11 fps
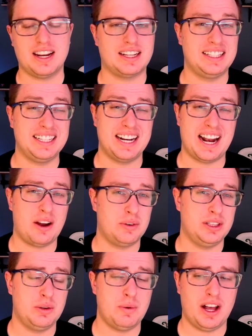Got to clean it out
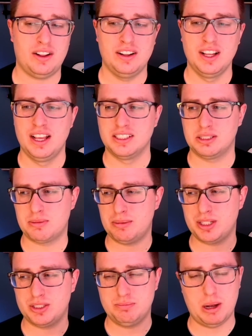really well. Sometimes
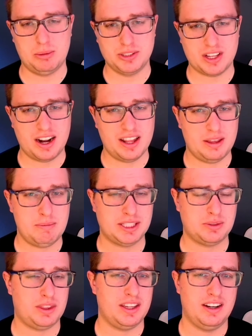there's bubbles on it that
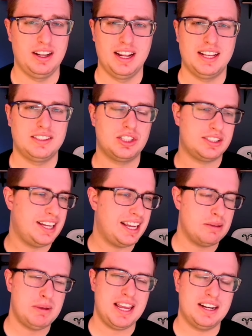mess with it. It's just, it
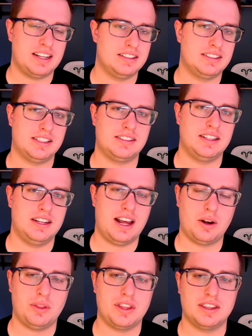can be inconsistent. I
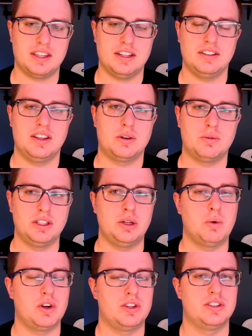don't think that they're really
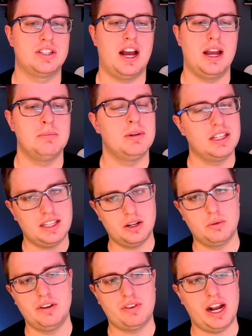worth your time. Get a
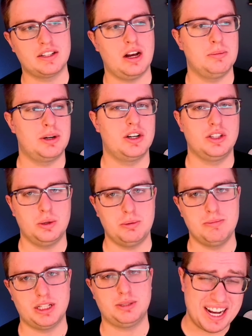refractometer. You'll be
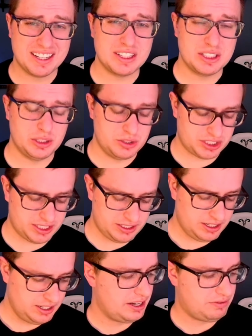much. In conclusion,
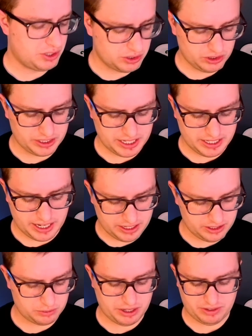if you're looking to get
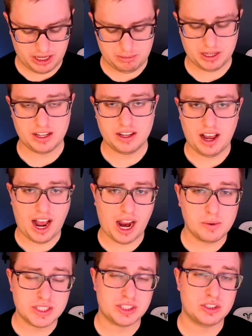into reef keeping, I
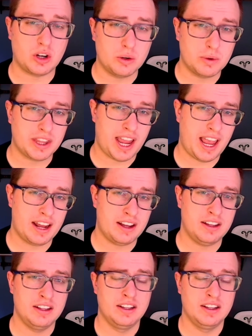would start with a Hanna